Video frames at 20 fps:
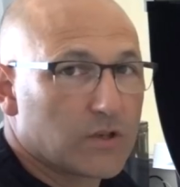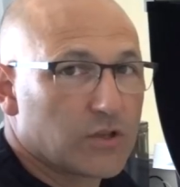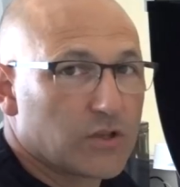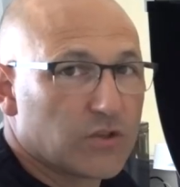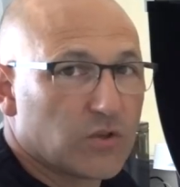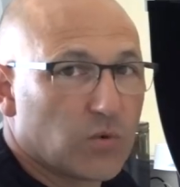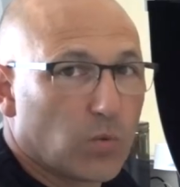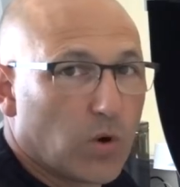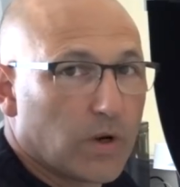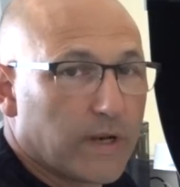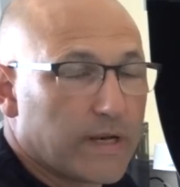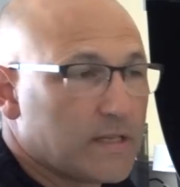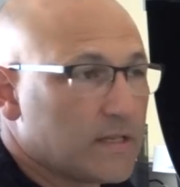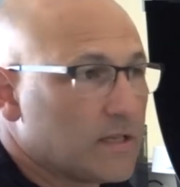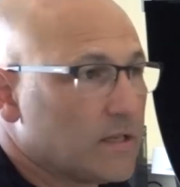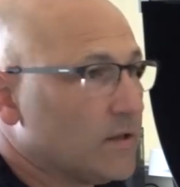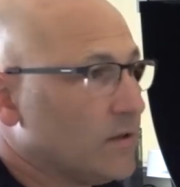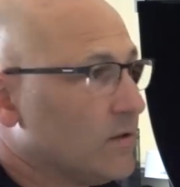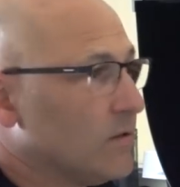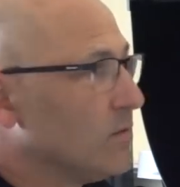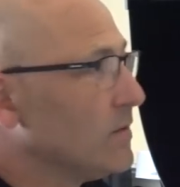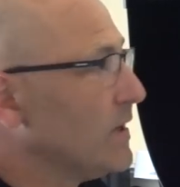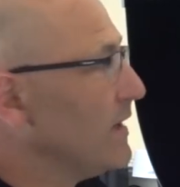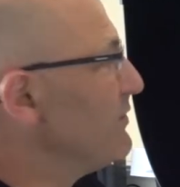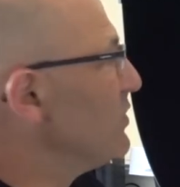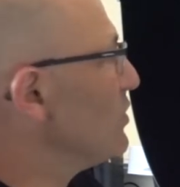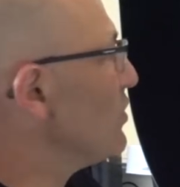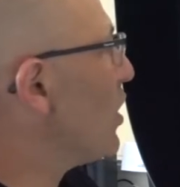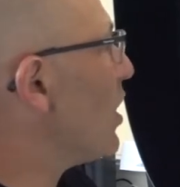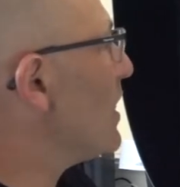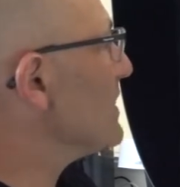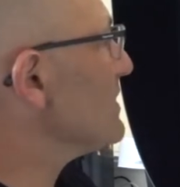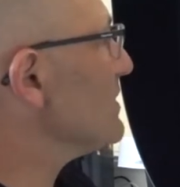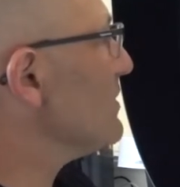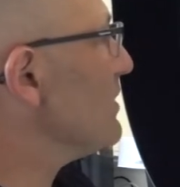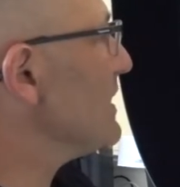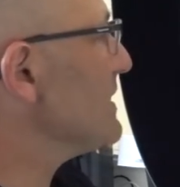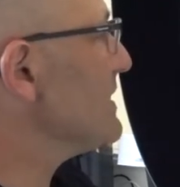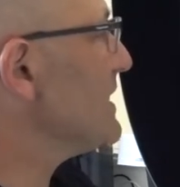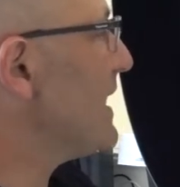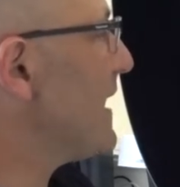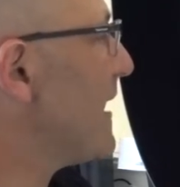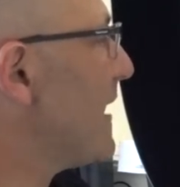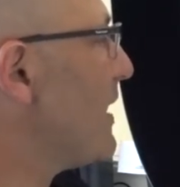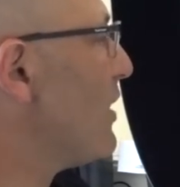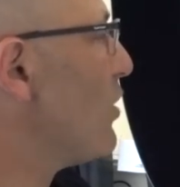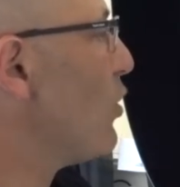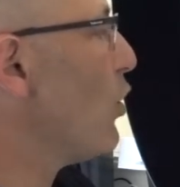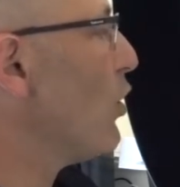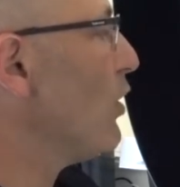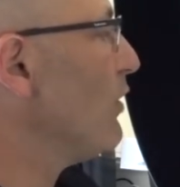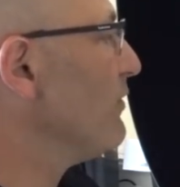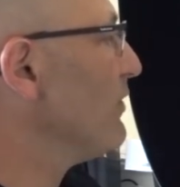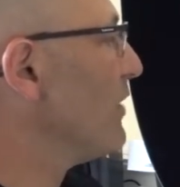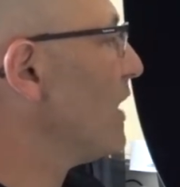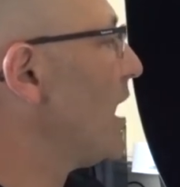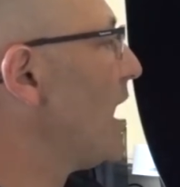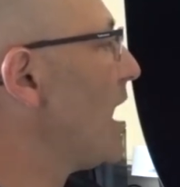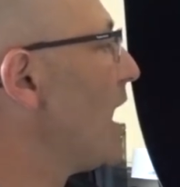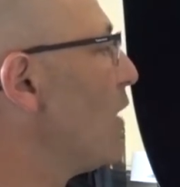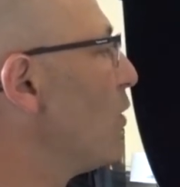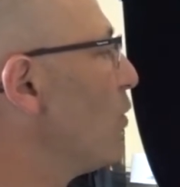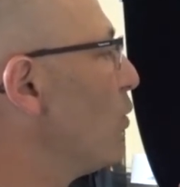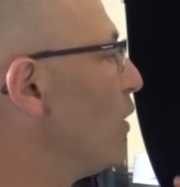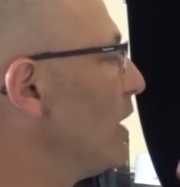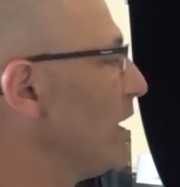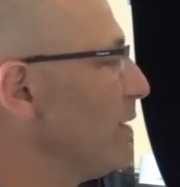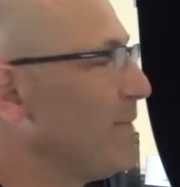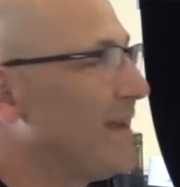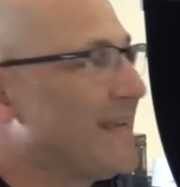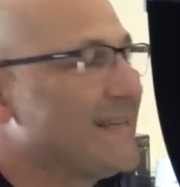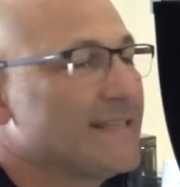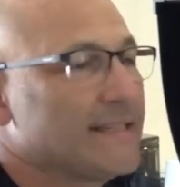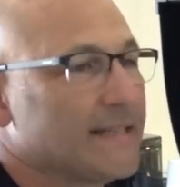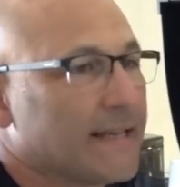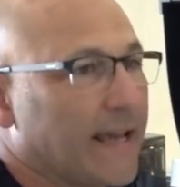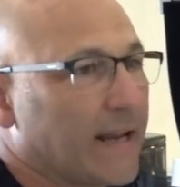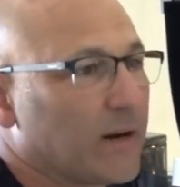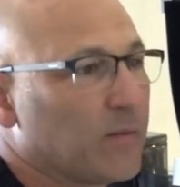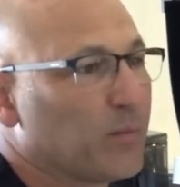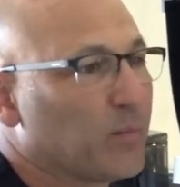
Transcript: I just wanted to give you guys an idea of what it means to get a